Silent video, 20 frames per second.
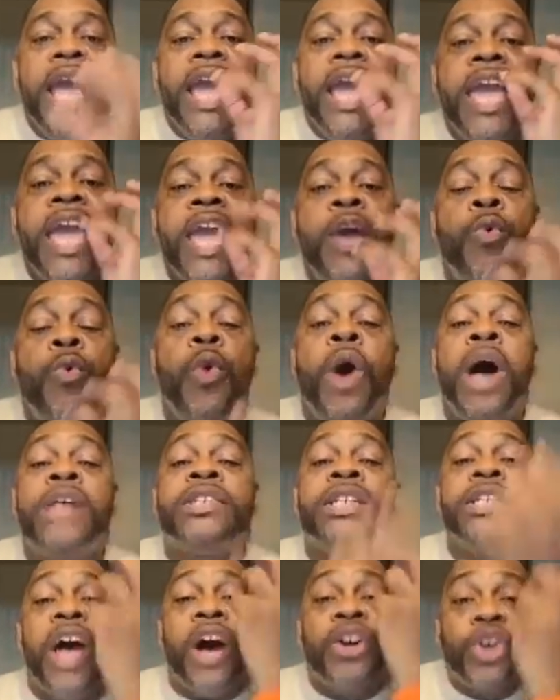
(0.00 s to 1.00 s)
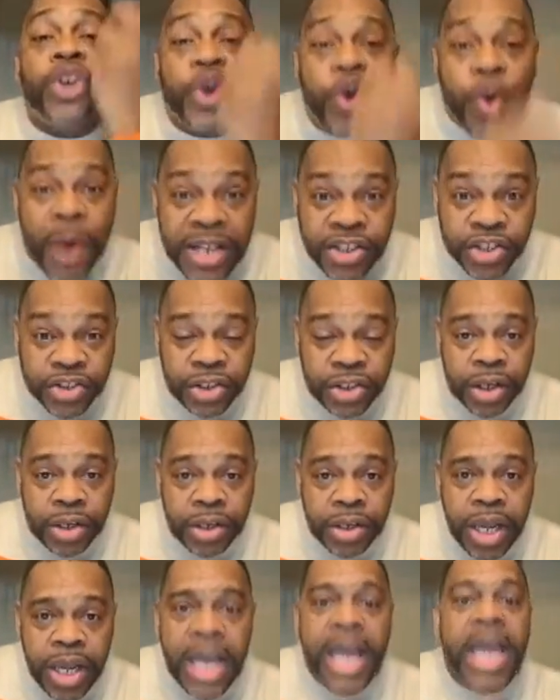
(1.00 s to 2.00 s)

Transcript: He wasn't a Christian.